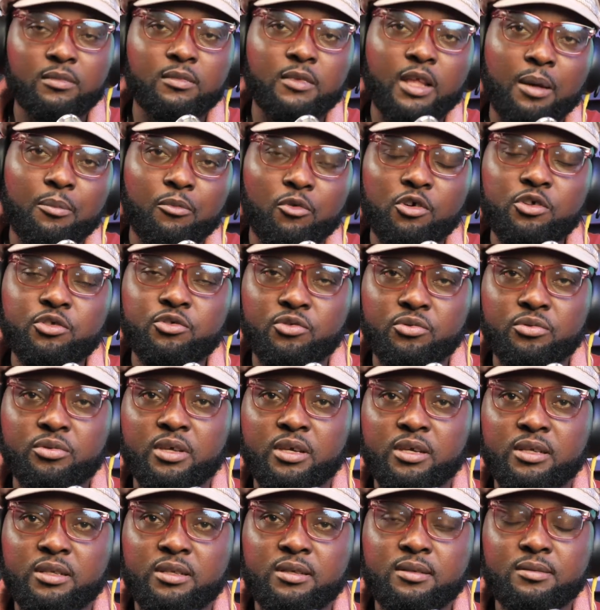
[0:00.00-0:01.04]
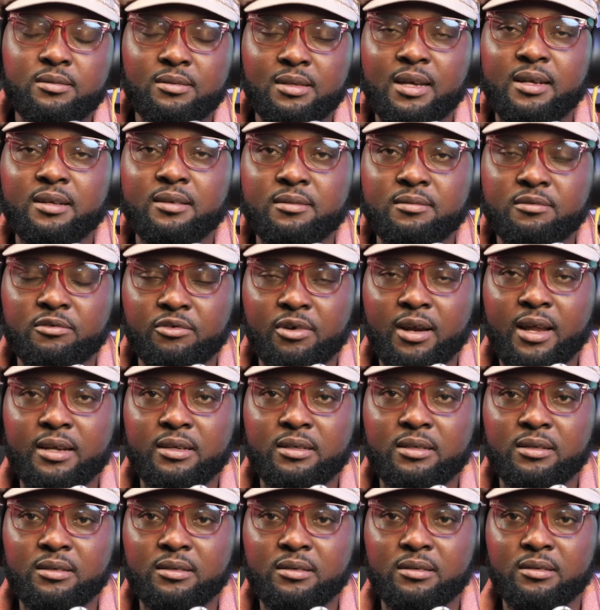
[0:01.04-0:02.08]
I'm going to say this stand is
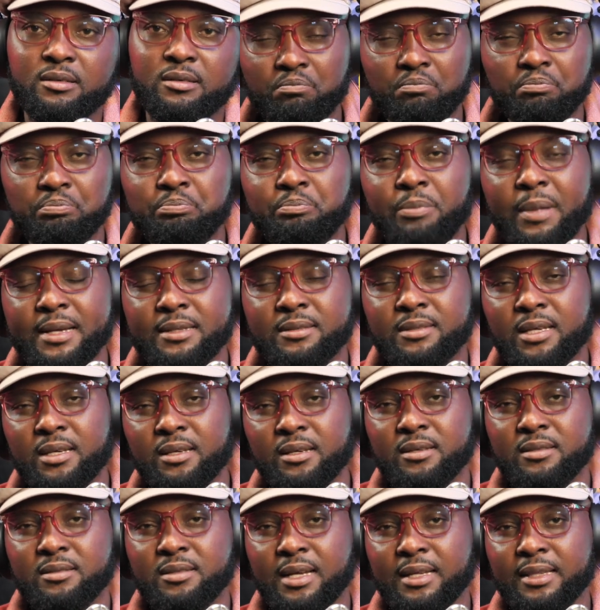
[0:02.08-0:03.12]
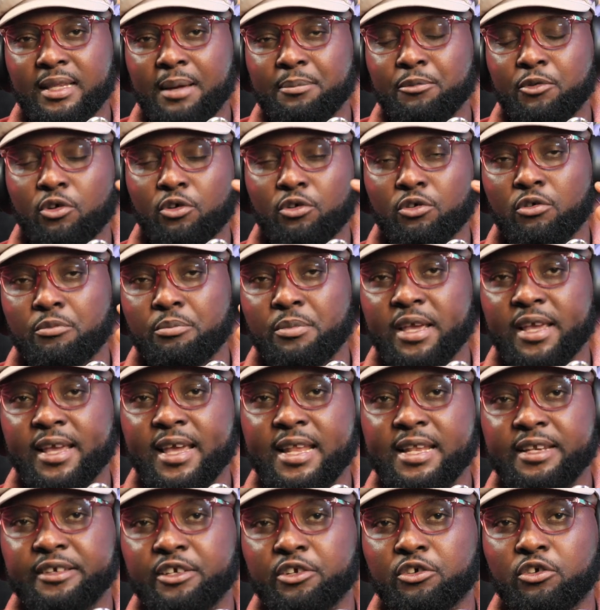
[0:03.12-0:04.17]
grand. My take is that I'm not going to make
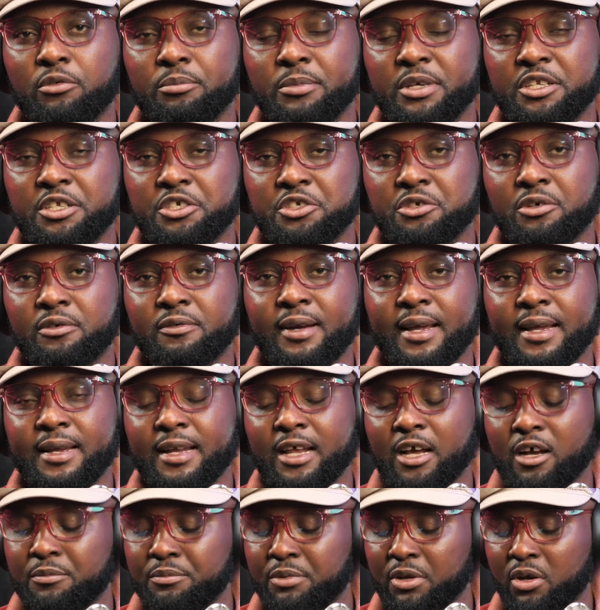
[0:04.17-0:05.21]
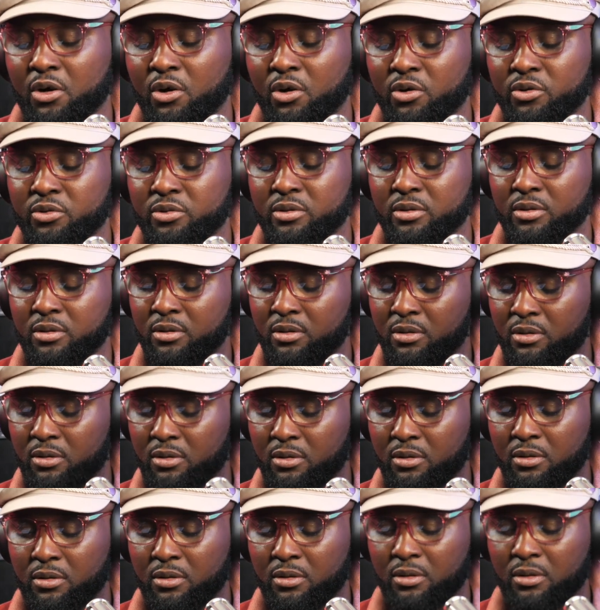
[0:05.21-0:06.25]
any recommendation right now because
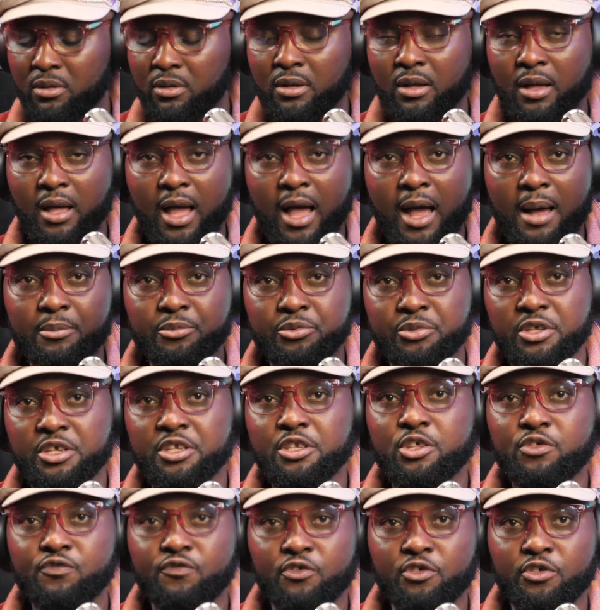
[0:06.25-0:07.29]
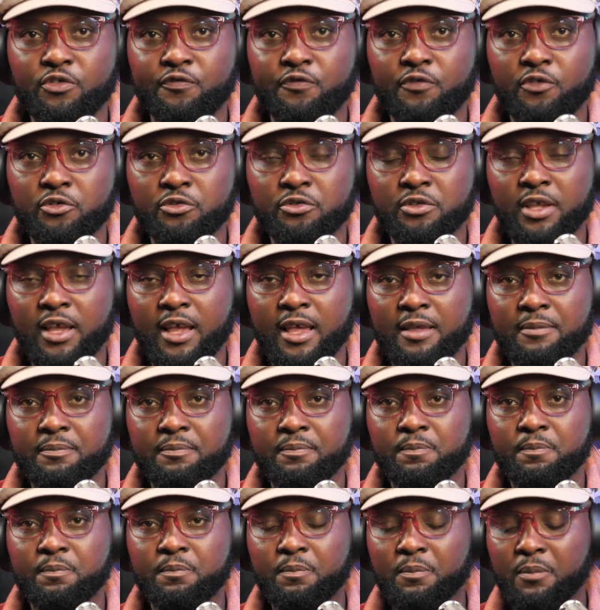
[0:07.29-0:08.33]
I'm saying this for the first time.
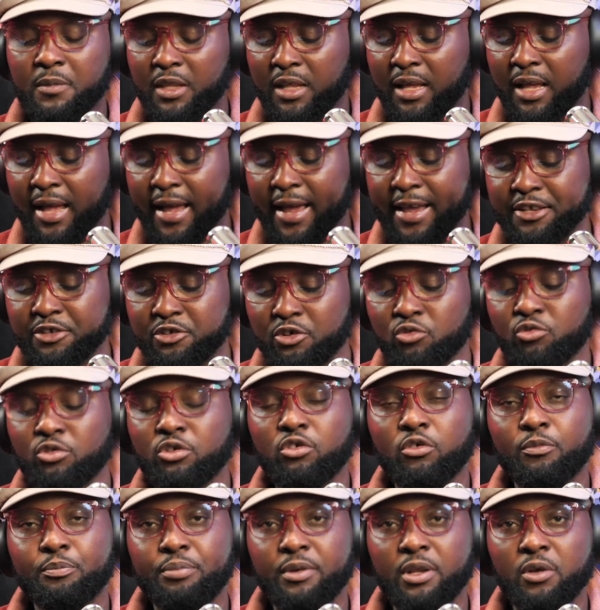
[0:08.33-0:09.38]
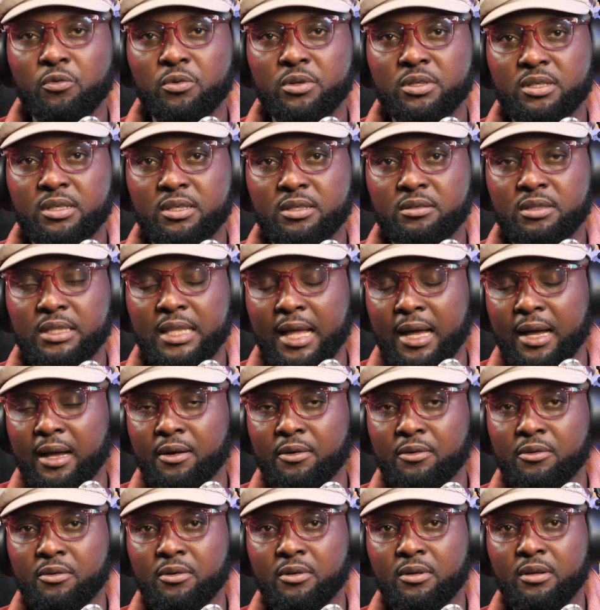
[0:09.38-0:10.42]
I just want to play with it
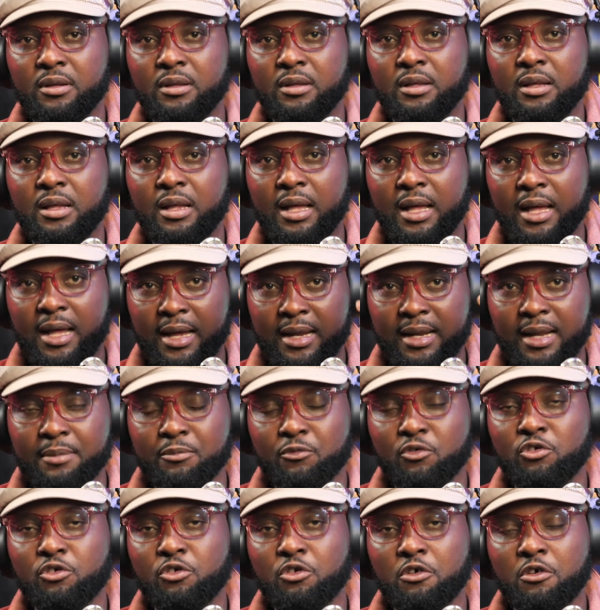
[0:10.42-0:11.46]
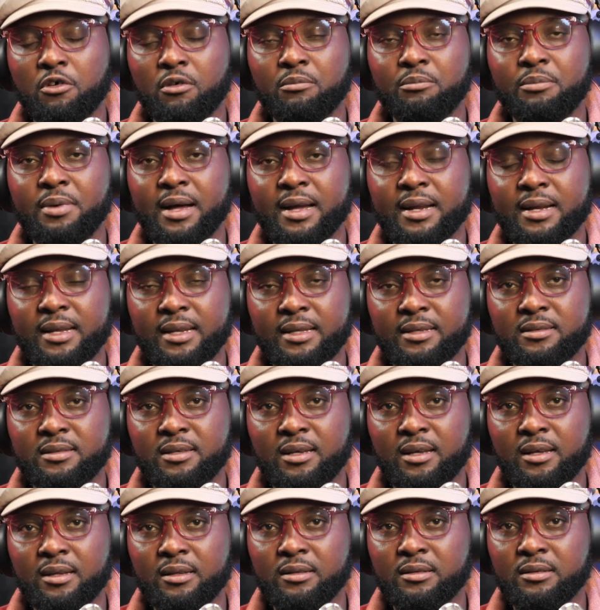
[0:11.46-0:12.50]
now, and I'm going to come back
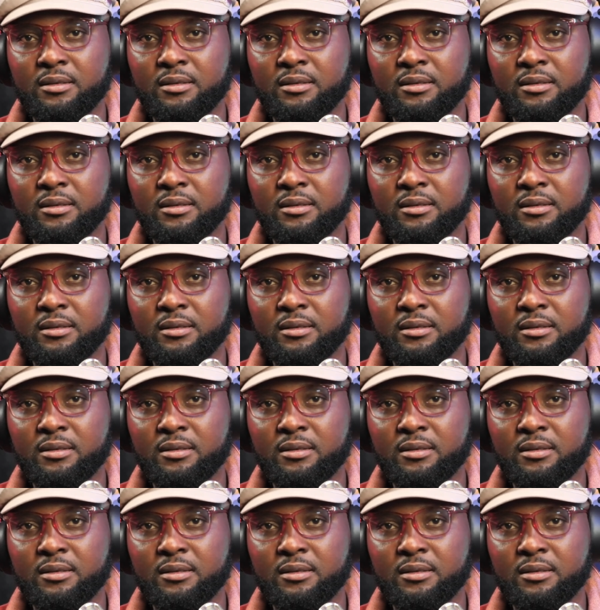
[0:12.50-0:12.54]
later